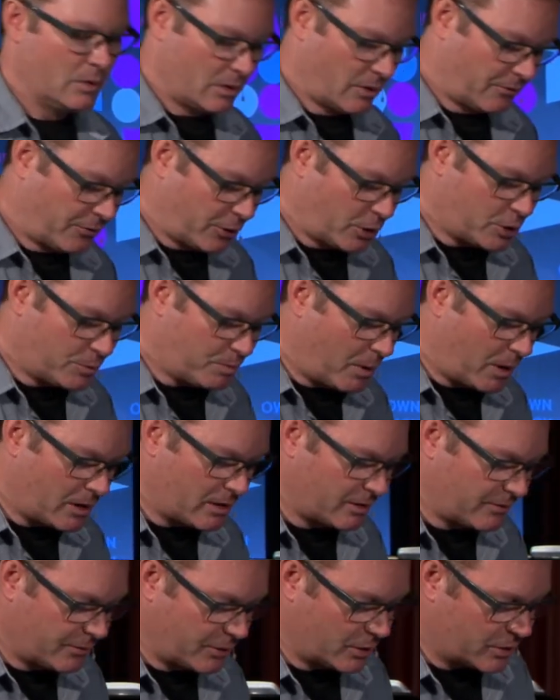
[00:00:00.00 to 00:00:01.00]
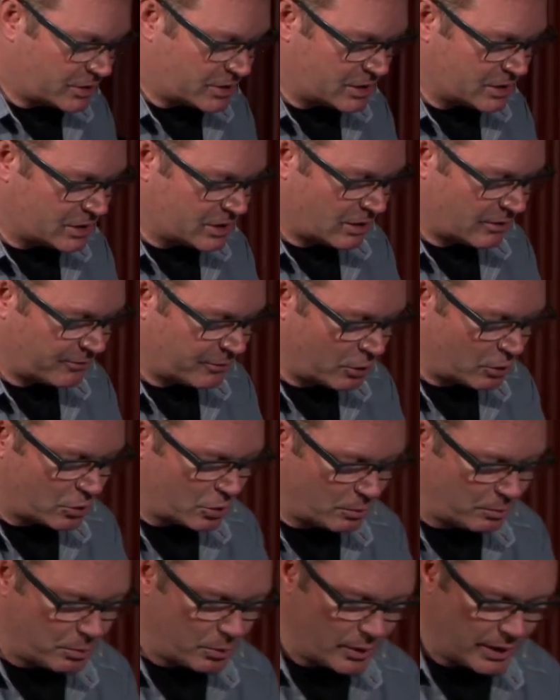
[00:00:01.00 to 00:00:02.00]
The first part of the verse is their
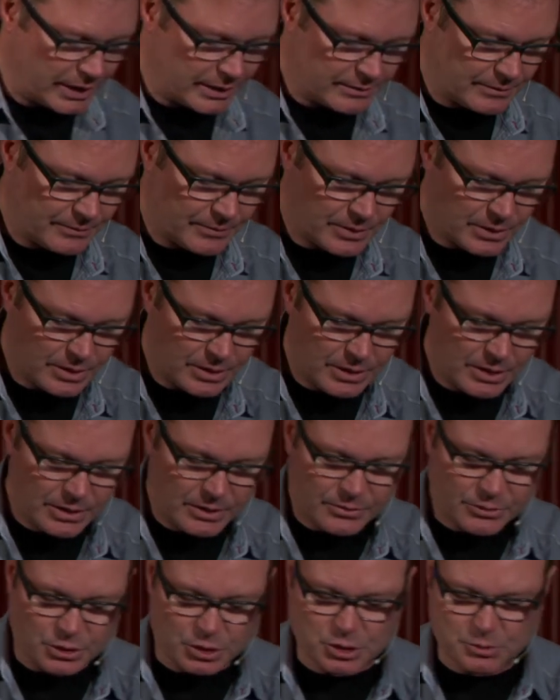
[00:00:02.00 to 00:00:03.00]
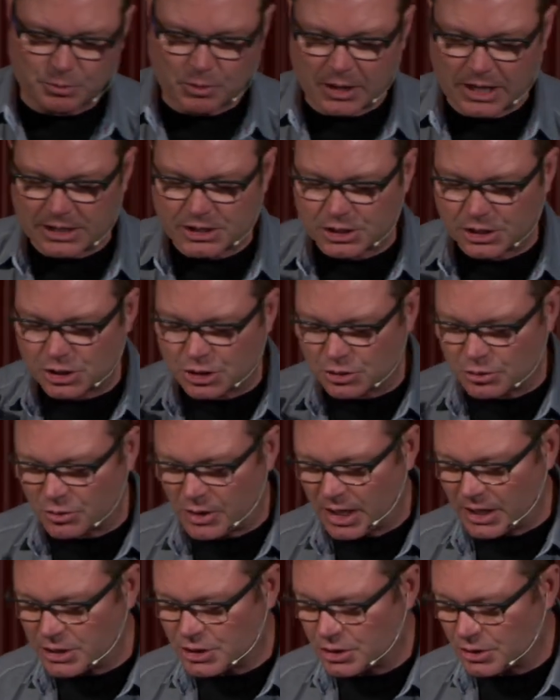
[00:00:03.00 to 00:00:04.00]
focal point. There's precious
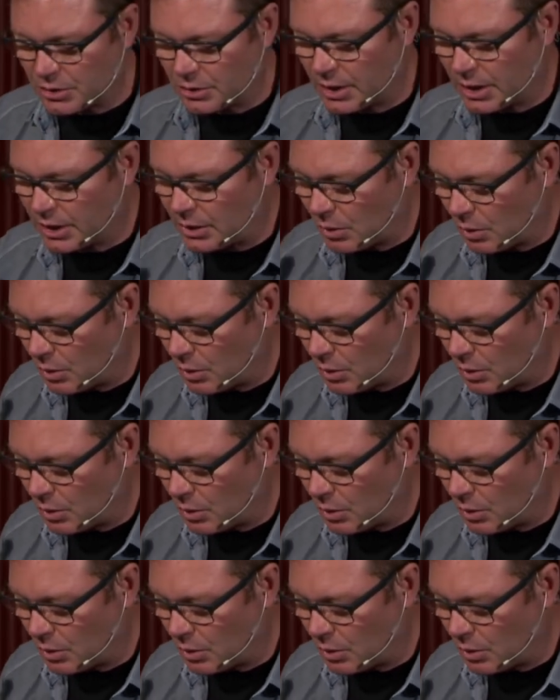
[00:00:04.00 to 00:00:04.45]
treasure and